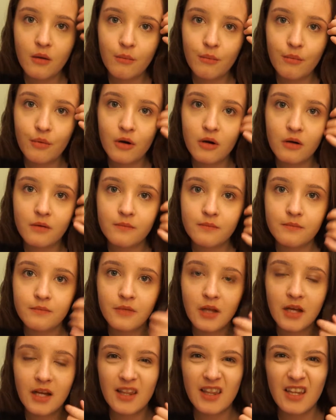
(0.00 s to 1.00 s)
but
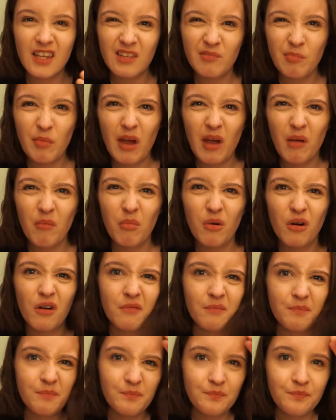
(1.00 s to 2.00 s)
like this bit, but
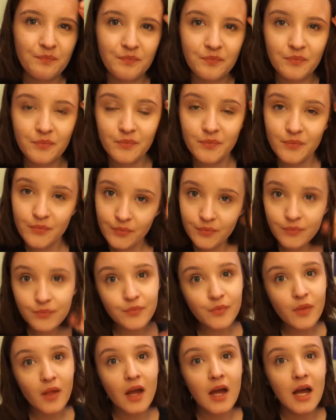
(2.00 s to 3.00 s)

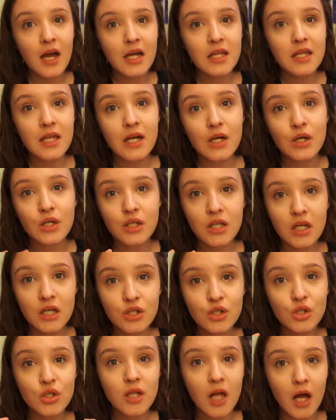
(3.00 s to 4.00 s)
I think
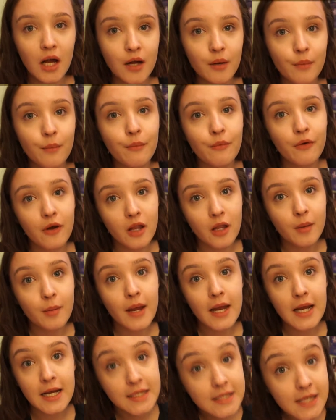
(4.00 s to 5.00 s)
unless you're like really
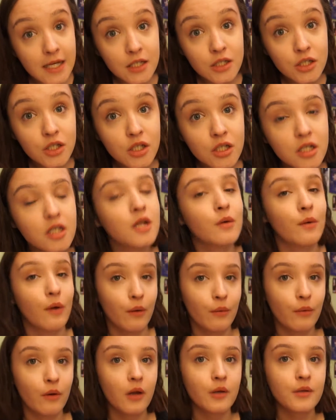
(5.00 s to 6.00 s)
paying attention, you
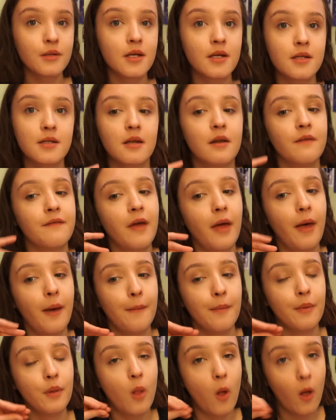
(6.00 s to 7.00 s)
won't notice. And I feel like
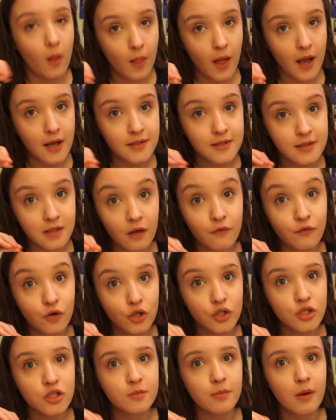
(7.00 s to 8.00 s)
a lot less
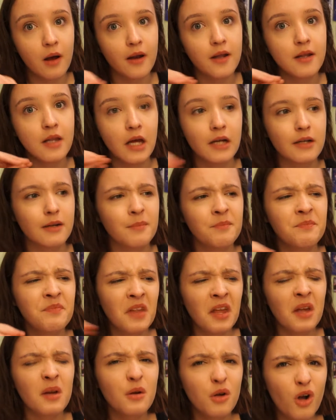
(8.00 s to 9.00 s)
self-conscious about it. Like,
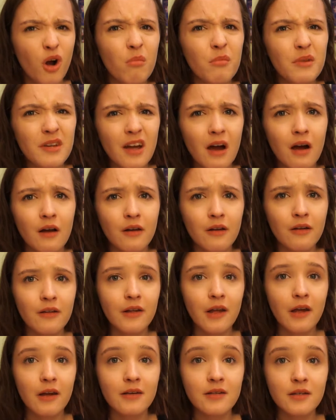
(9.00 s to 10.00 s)
got me down
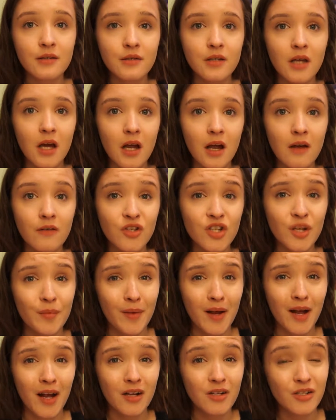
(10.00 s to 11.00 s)
earlier because I was like, I just had
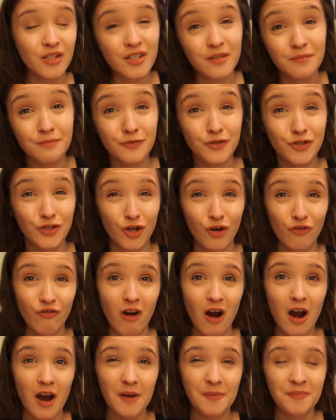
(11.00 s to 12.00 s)
my hair cut, it's not
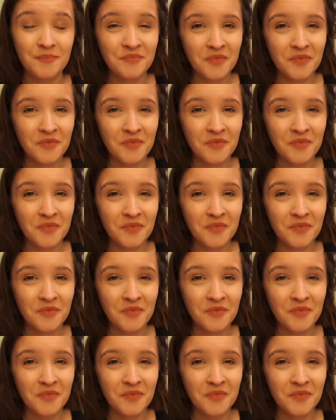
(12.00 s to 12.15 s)
right.